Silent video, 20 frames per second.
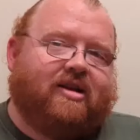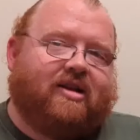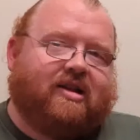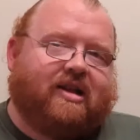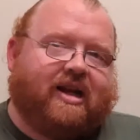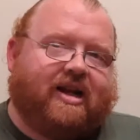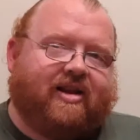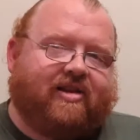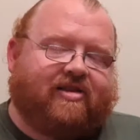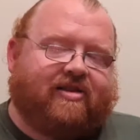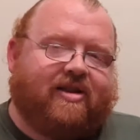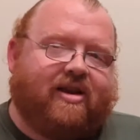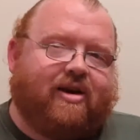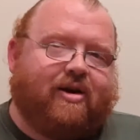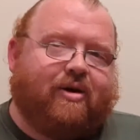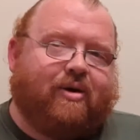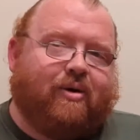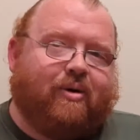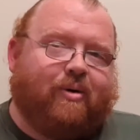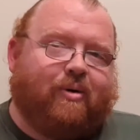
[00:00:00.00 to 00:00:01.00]
let us
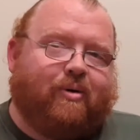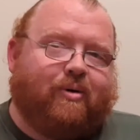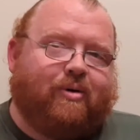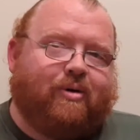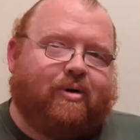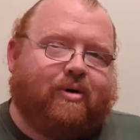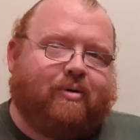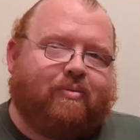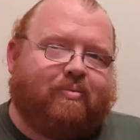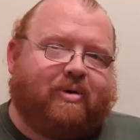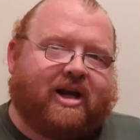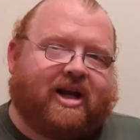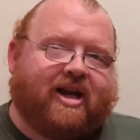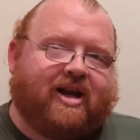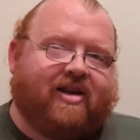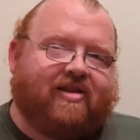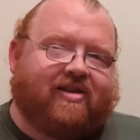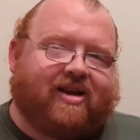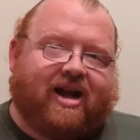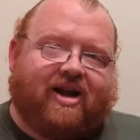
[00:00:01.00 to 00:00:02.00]
know,
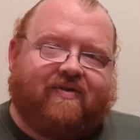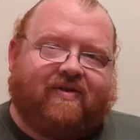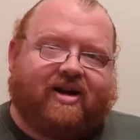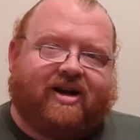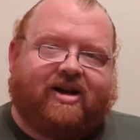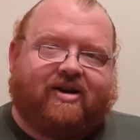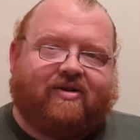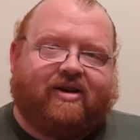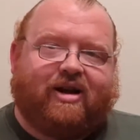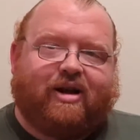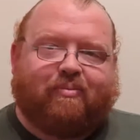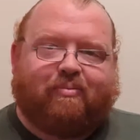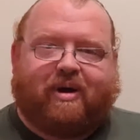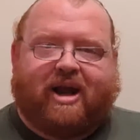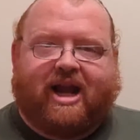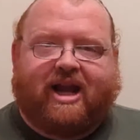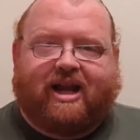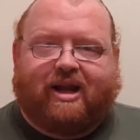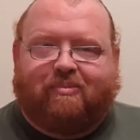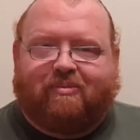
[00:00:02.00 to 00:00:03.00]
because I haven't gotten around to
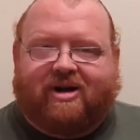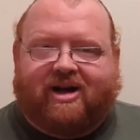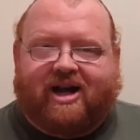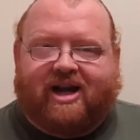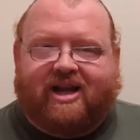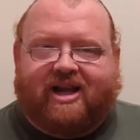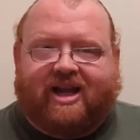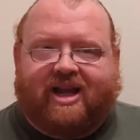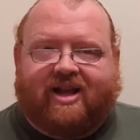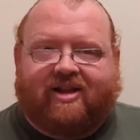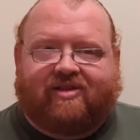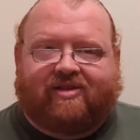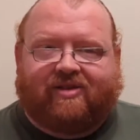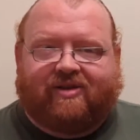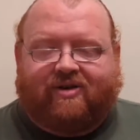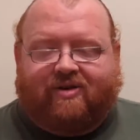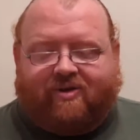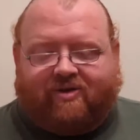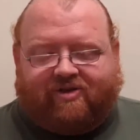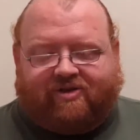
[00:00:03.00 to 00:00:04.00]
painting mine yet, so
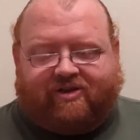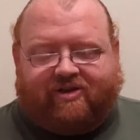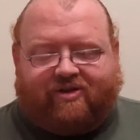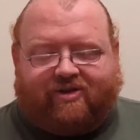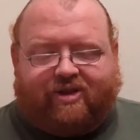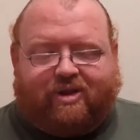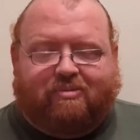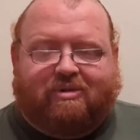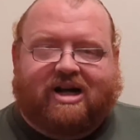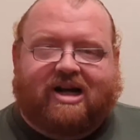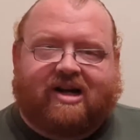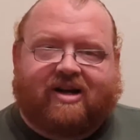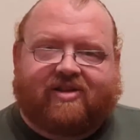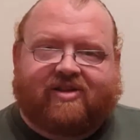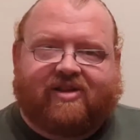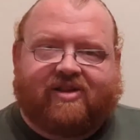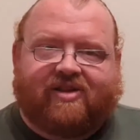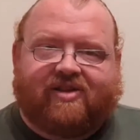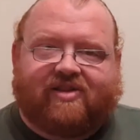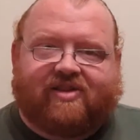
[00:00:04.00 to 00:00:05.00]
they're all still in the
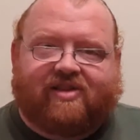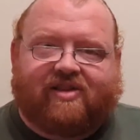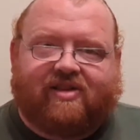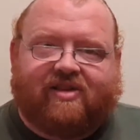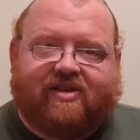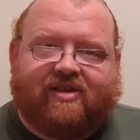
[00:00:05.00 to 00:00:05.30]
boxes.